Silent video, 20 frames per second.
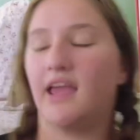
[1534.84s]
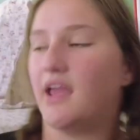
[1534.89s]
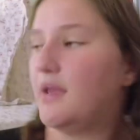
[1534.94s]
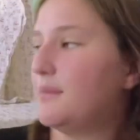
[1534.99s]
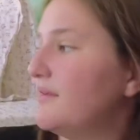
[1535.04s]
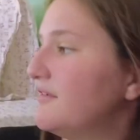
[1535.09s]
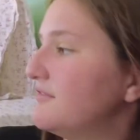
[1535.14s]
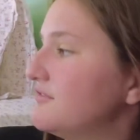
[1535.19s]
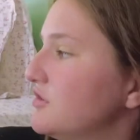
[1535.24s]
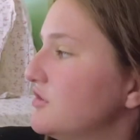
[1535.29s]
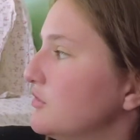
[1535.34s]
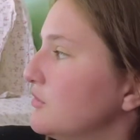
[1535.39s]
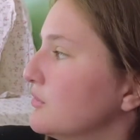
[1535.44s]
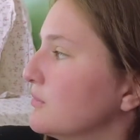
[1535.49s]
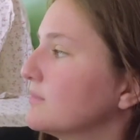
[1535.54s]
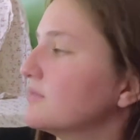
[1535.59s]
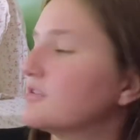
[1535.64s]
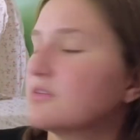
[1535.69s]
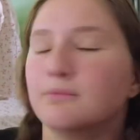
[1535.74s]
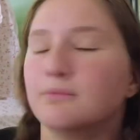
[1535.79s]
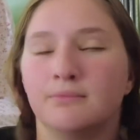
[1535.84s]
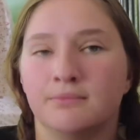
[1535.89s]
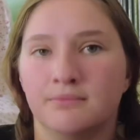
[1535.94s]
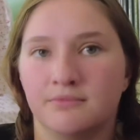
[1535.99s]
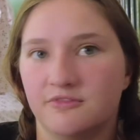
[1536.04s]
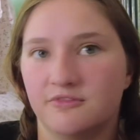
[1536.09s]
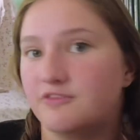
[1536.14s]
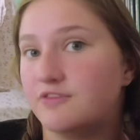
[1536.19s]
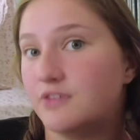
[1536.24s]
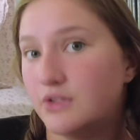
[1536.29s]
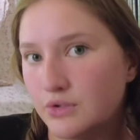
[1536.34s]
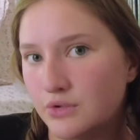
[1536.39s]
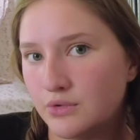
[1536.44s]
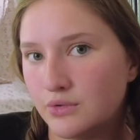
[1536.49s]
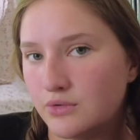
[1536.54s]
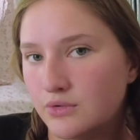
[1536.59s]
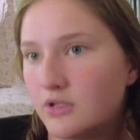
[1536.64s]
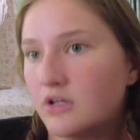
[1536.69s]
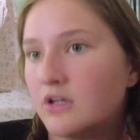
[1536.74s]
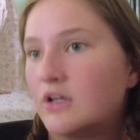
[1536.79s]
MF Doom's
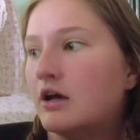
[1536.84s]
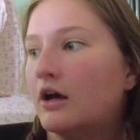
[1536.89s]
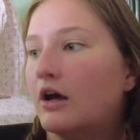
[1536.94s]
Food